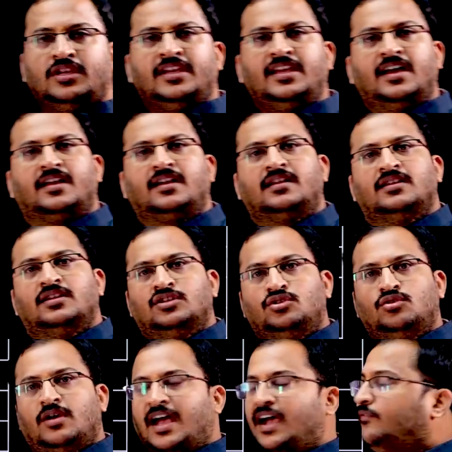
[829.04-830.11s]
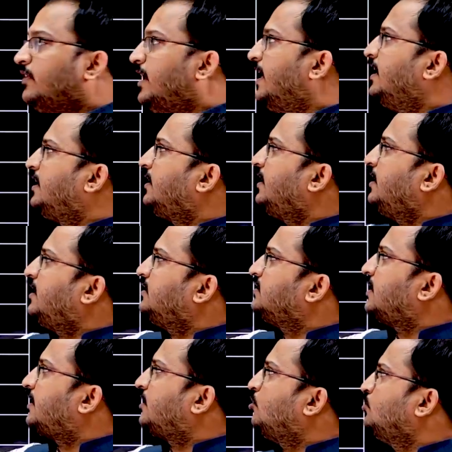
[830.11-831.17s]
here you have electrical
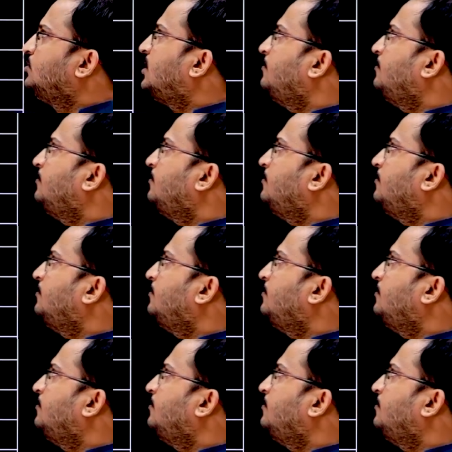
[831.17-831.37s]
circuits